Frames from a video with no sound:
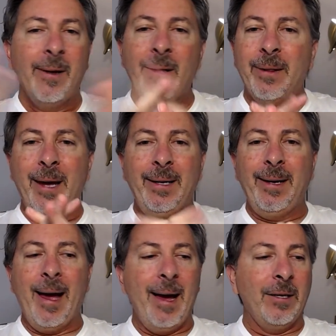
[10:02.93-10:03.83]
then
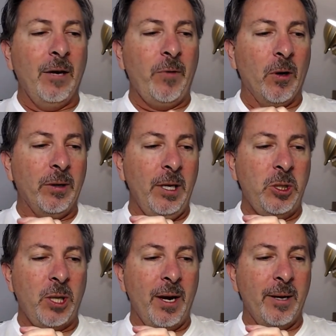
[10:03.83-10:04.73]
again, if you're in the
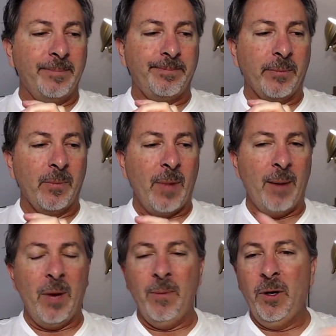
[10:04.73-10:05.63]
gym, and
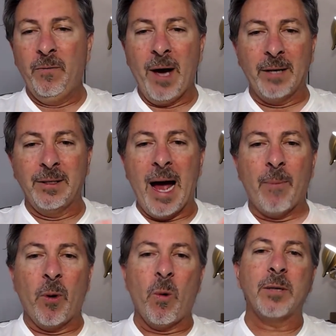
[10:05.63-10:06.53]
maybe you've got an
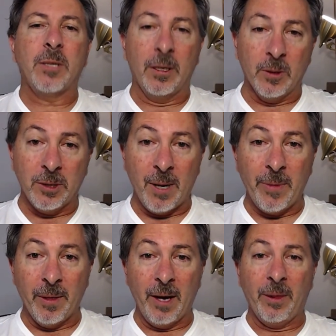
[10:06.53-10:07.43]
Apple Watch on or
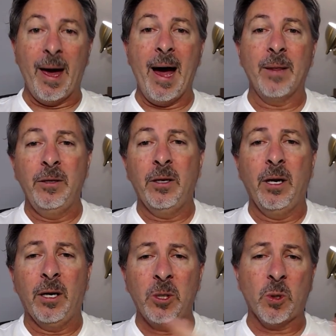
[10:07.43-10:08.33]
something like that, then you
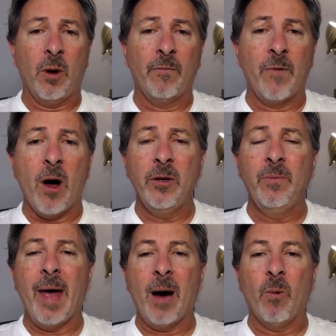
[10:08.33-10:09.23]
can control volume
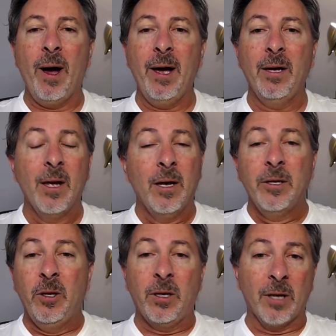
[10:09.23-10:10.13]
that way.
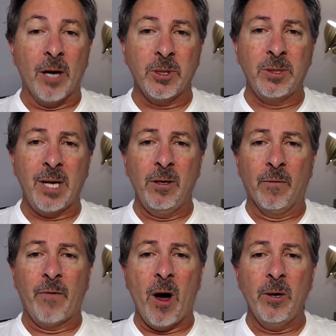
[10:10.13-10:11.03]
You could also set your
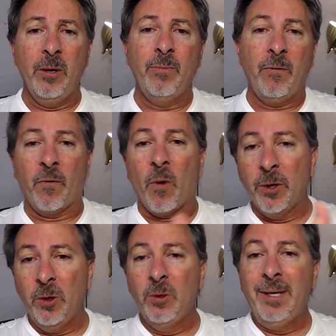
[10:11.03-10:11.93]
volume before
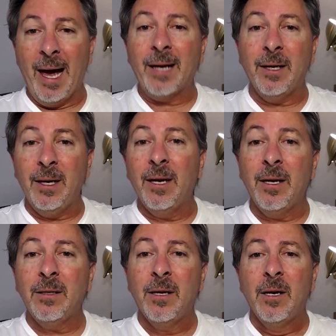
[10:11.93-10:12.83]
you get
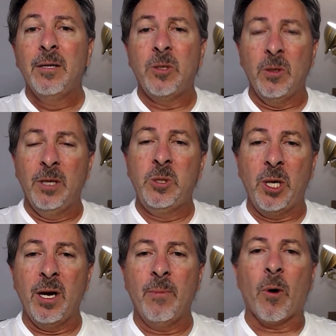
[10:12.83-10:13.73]
in to the
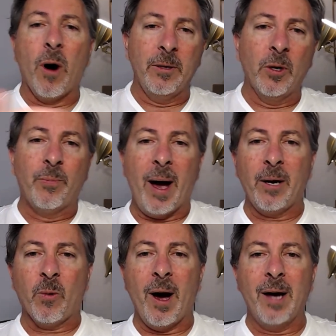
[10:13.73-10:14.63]
gym or on your
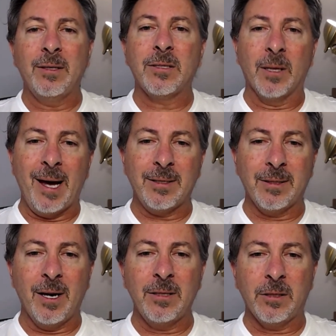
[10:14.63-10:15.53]
bike ride, and so that's
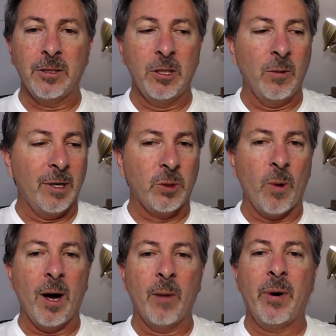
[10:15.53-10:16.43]
nice to do as
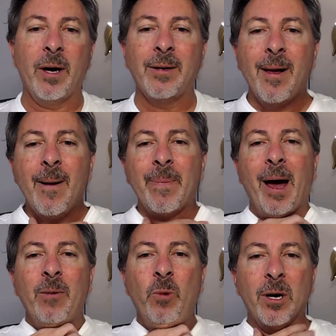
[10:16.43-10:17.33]
well. But
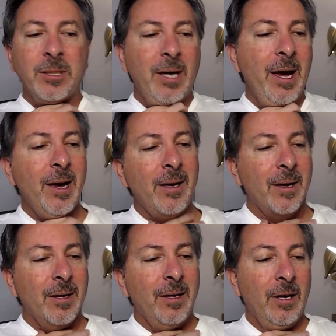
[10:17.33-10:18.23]
I will say
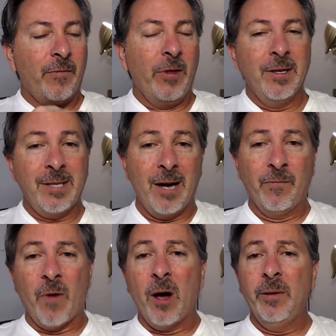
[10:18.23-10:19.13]
if this had
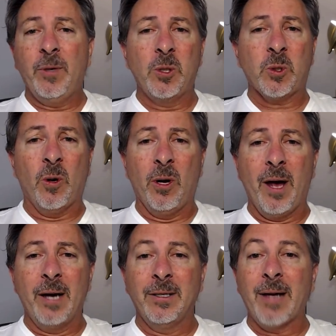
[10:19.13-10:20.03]
volume control
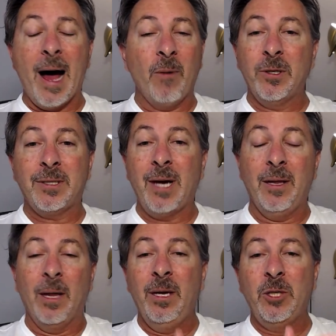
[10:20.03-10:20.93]
on it, I would say
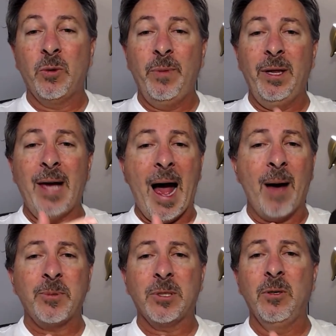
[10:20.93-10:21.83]
that these would be the
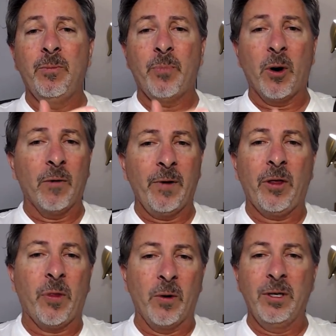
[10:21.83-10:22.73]
absolute
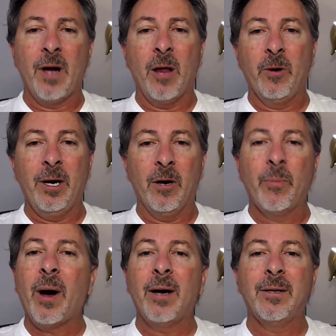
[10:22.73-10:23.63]
perfect $30
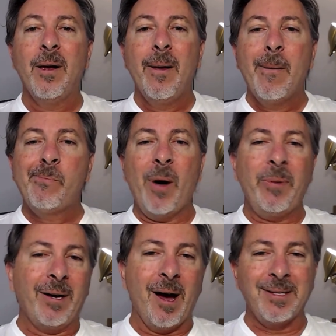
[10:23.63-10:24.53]
earbud. But
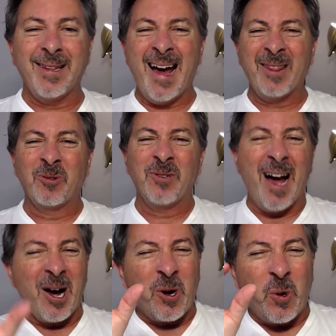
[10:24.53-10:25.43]
because of that, they're
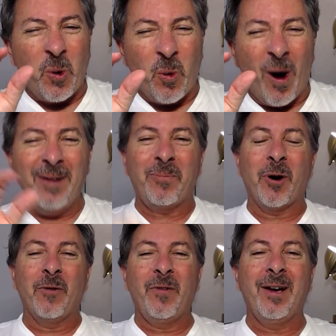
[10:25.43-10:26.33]
not quite
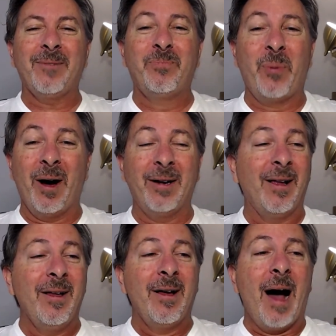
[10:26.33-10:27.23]
perfect, but
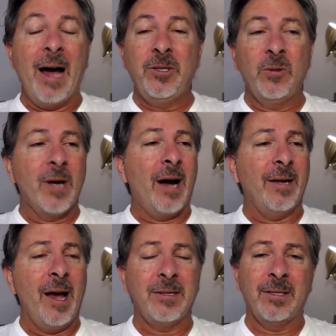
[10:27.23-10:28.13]
I do not
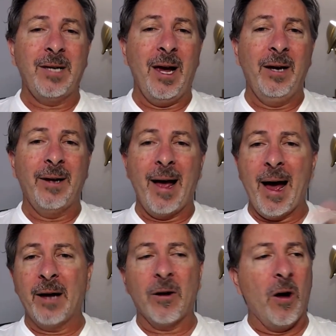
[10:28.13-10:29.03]
hesitate
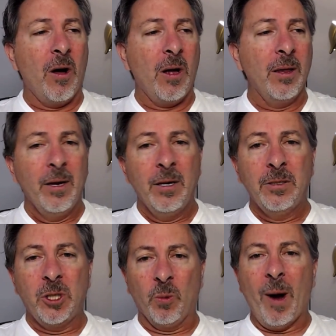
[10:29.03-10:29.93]
at all
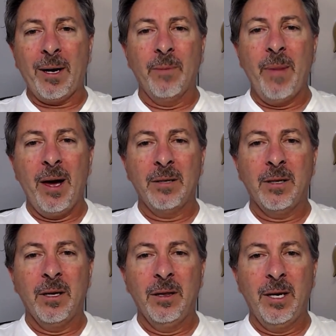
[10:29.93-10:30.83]
to
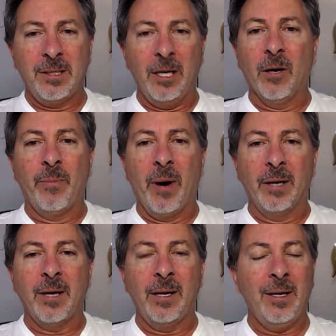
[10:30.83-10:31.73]
recommend this
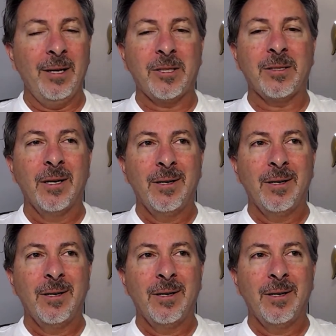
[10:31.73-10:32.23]
earbud. It's